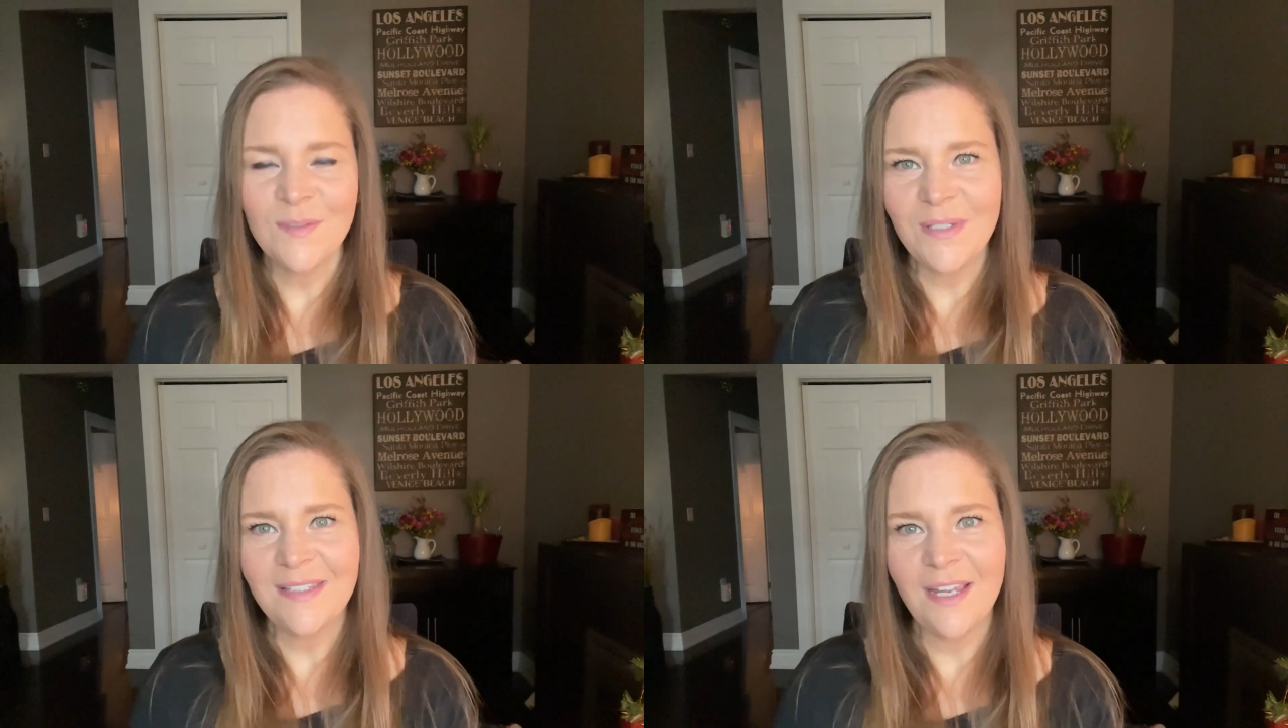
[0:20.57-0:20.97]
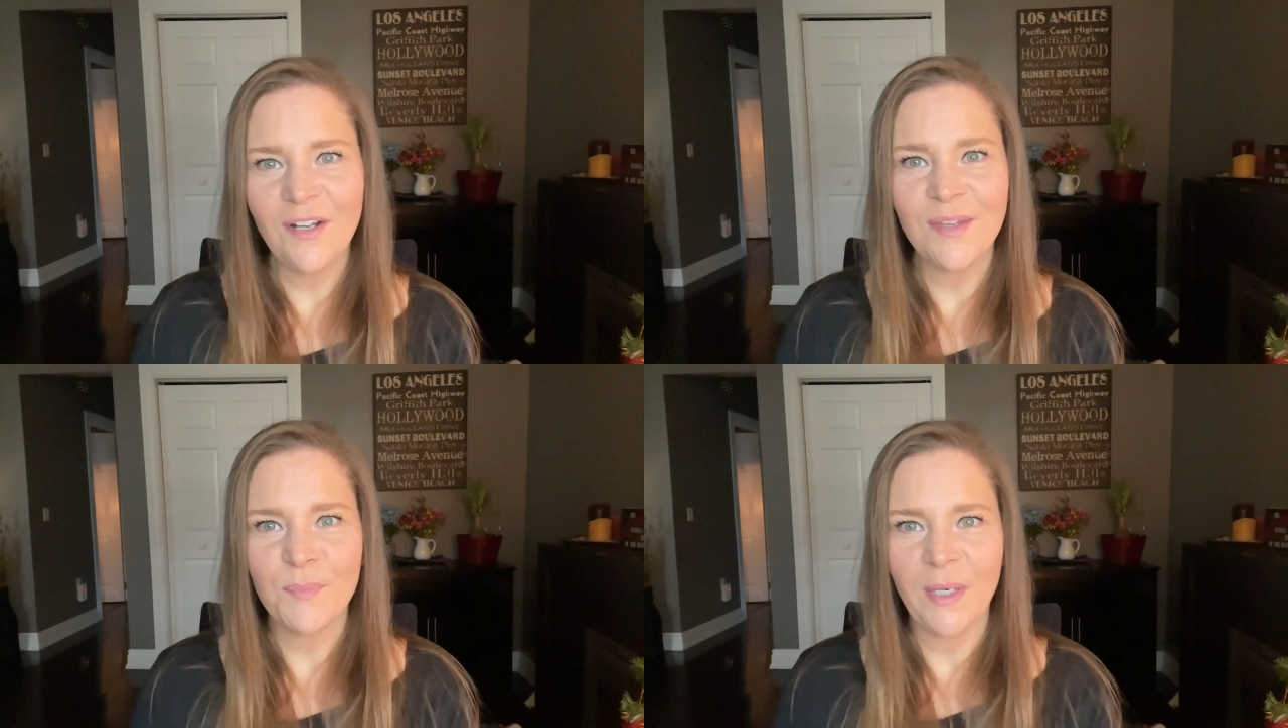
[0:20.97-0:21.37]
we stand
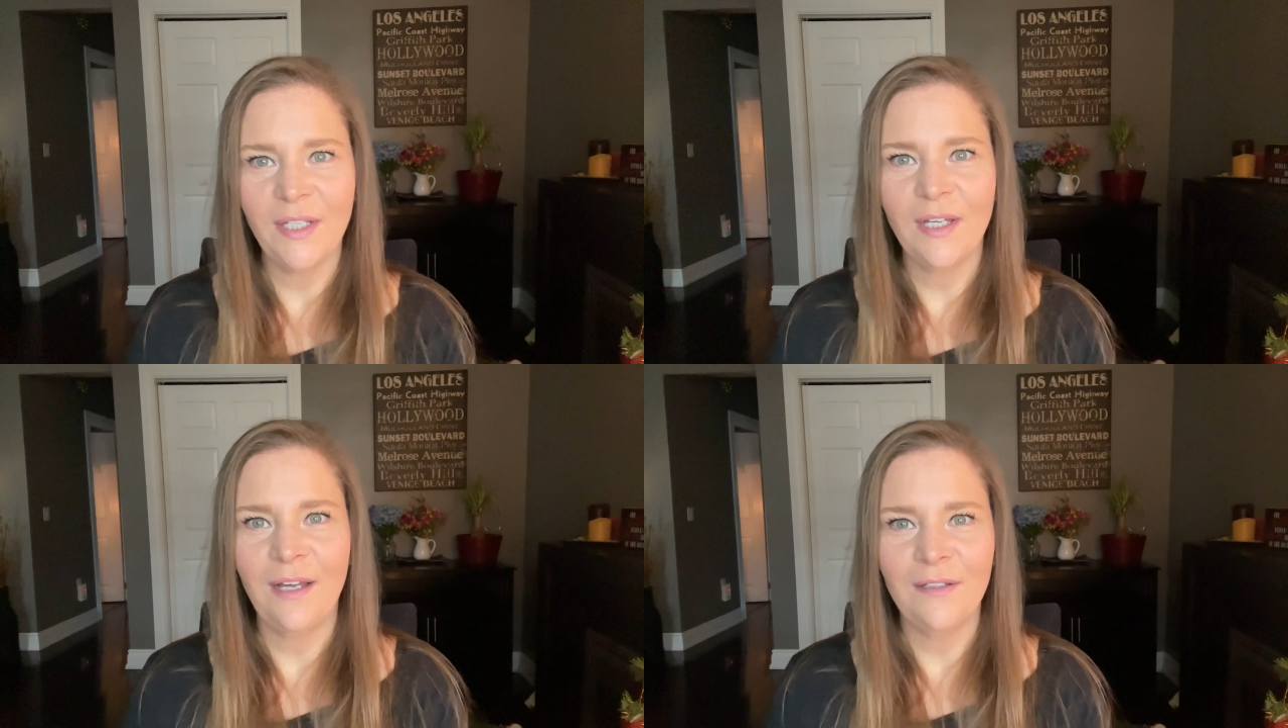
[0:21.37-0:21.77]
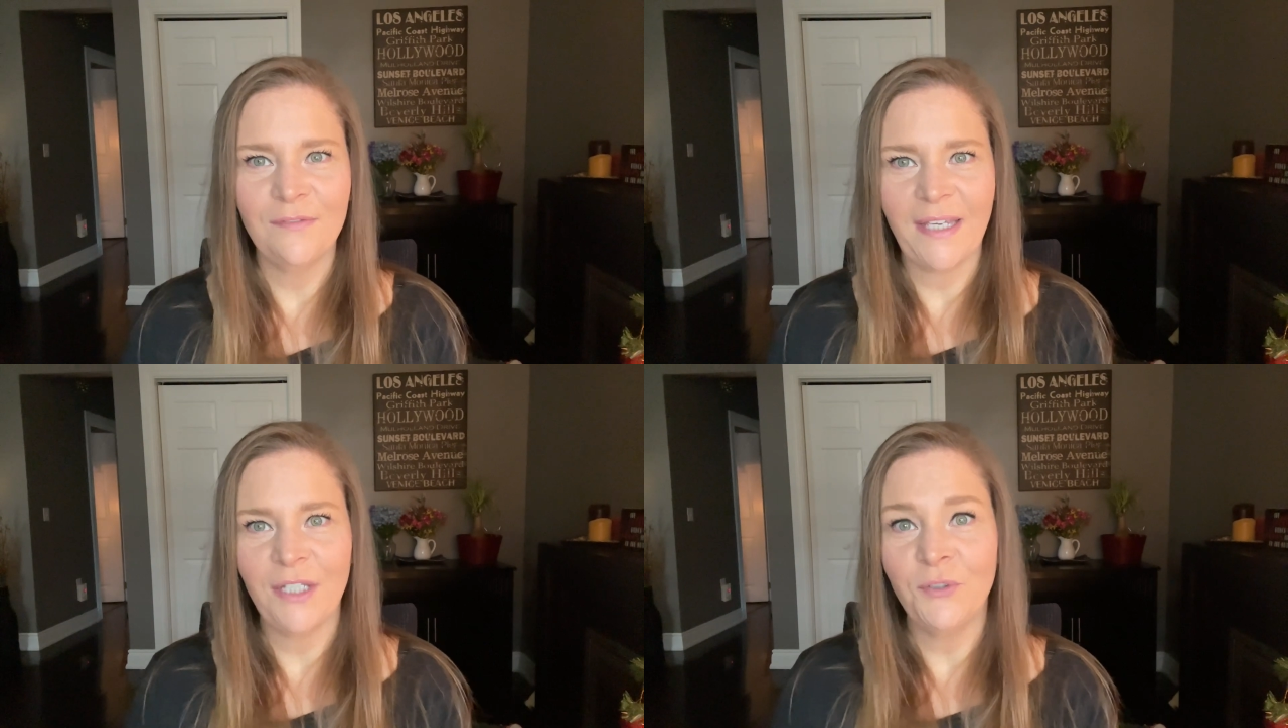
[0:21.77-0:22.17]
on the brink of
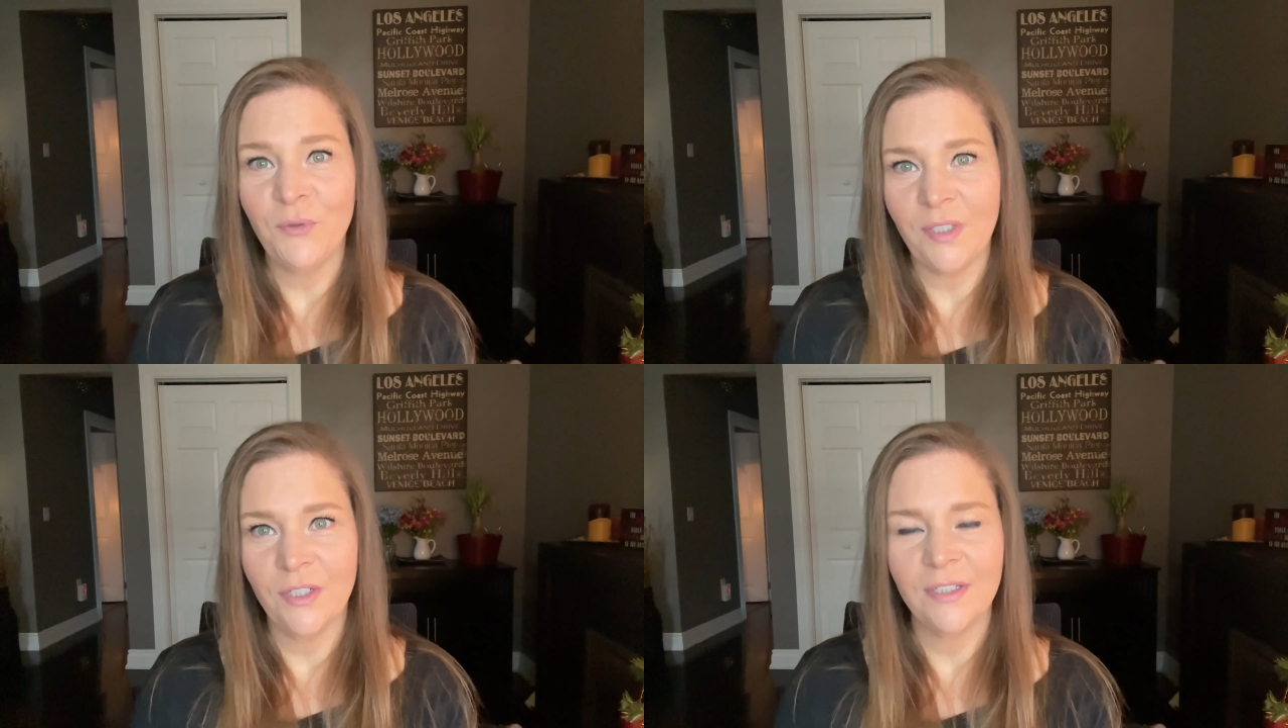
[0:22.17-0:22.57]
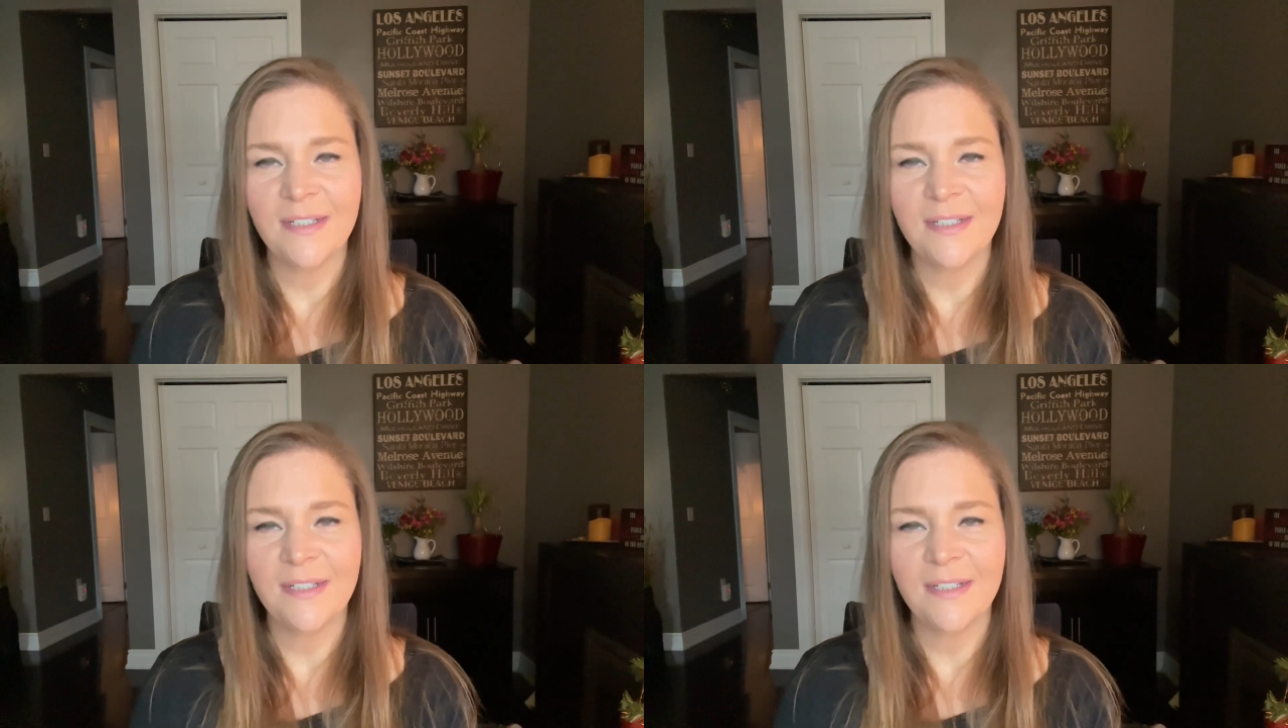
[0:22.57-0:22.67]
a new year,